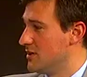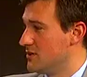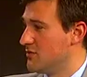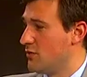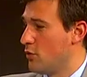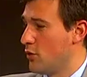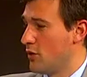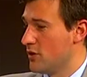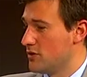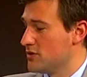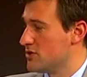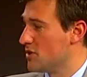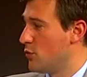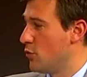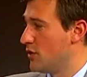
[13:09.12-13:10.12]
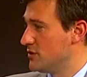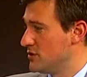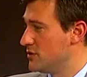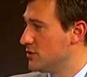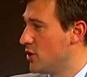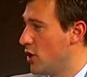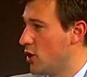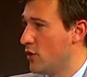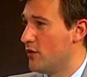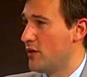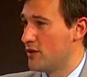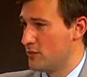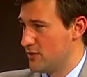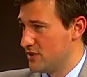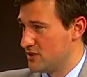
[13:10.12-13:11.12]
for someone to go,
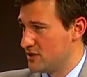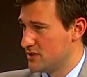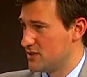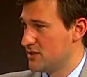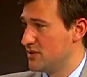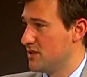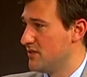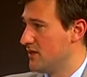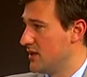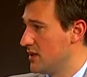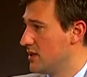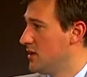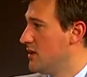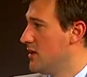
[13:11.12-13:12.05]
whether it be assisted living